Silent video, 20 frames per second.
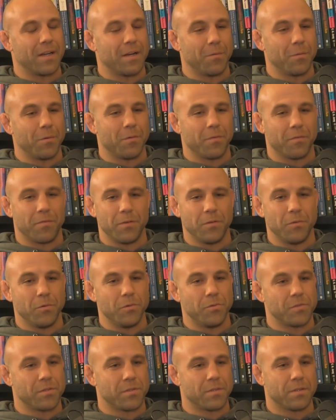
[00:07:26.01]
I would
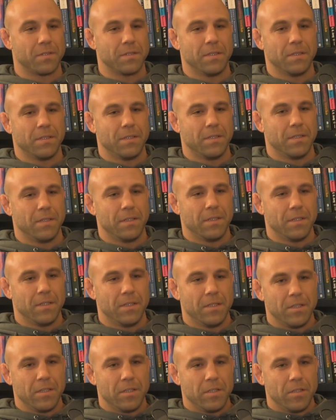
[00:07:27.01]
refuse
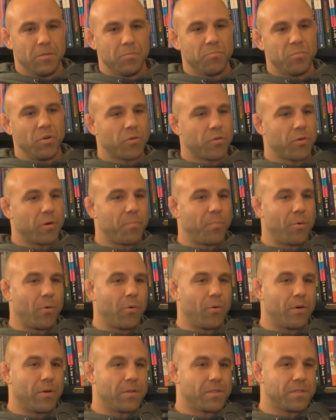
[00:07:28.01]
book
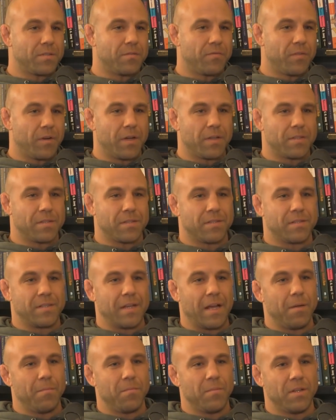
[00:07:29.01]
reports and various
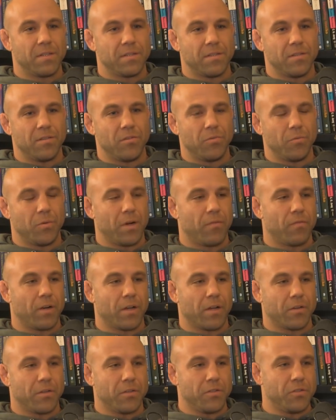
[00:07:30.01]
assignments and do whatever
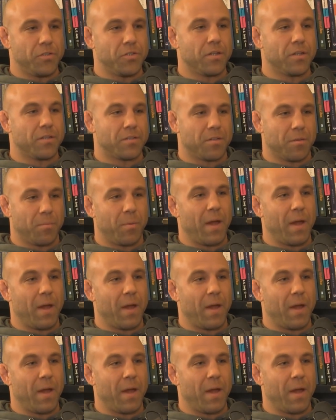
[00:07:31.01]
I could just to